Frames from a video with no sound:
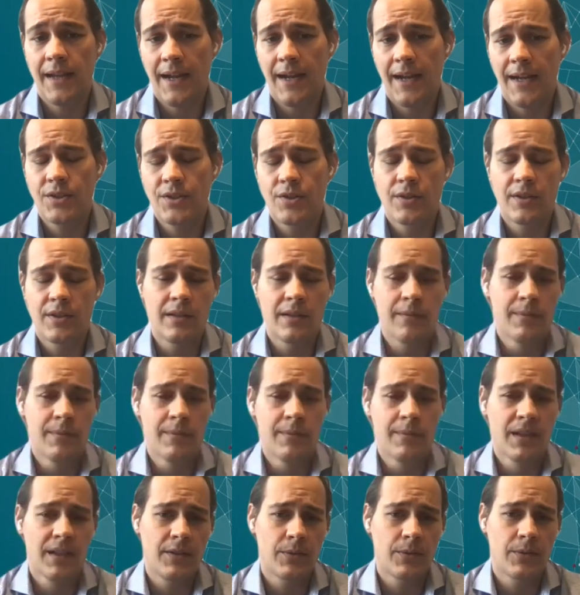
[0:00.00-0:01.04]
cash to the
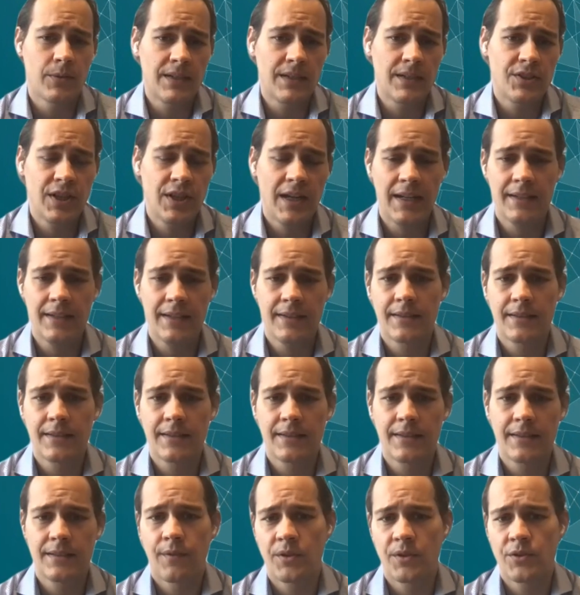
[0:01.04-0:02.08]
ability to write
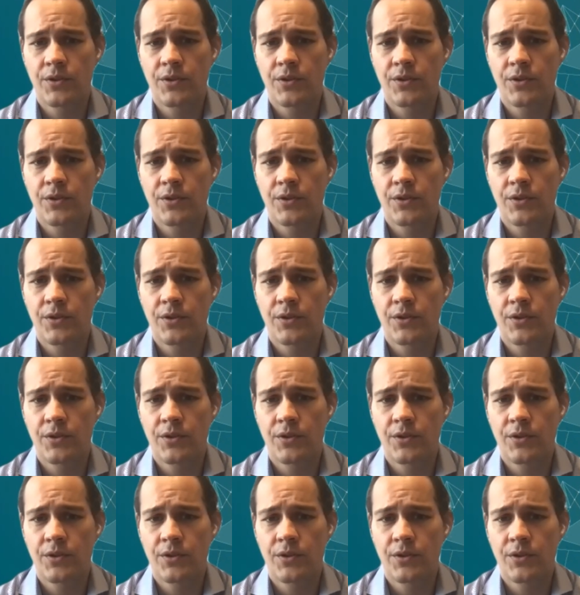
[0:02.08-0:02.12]
checks,